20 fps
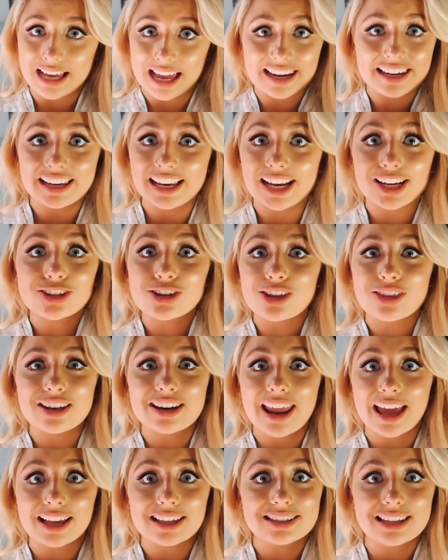and literally the
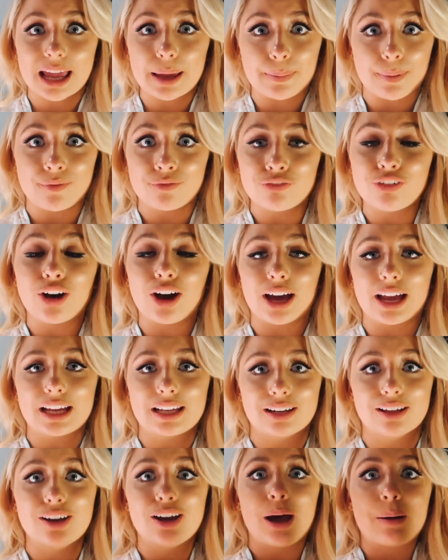next day I've been
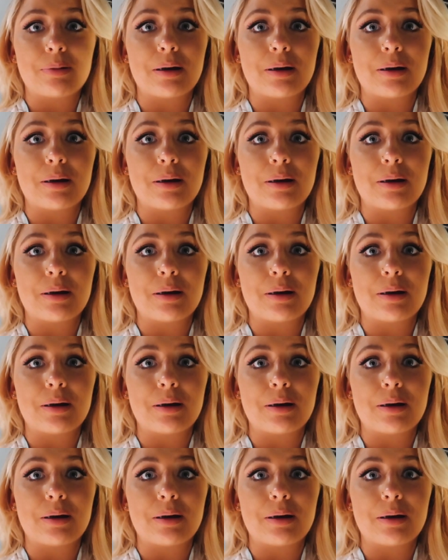fine,